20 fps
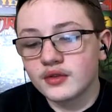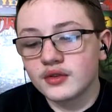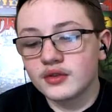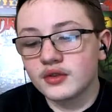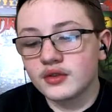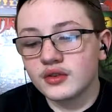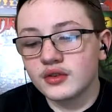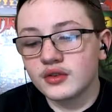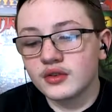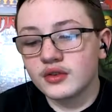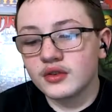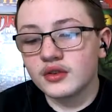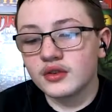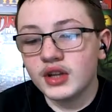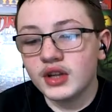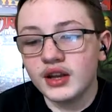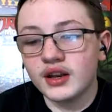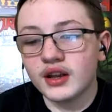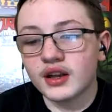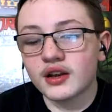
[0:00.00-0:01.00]

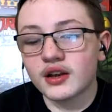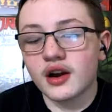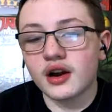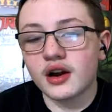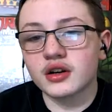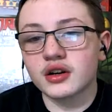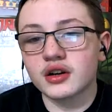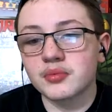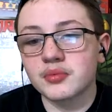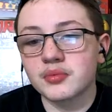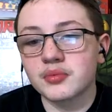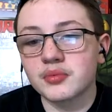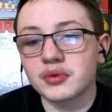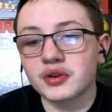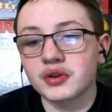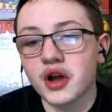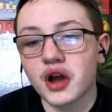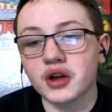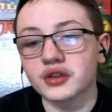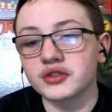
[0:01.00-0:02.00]
needing Connor, but
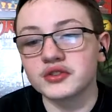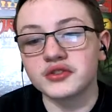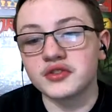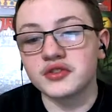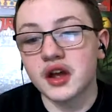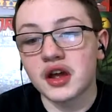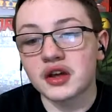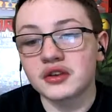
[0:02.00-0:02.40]
Connor's dead.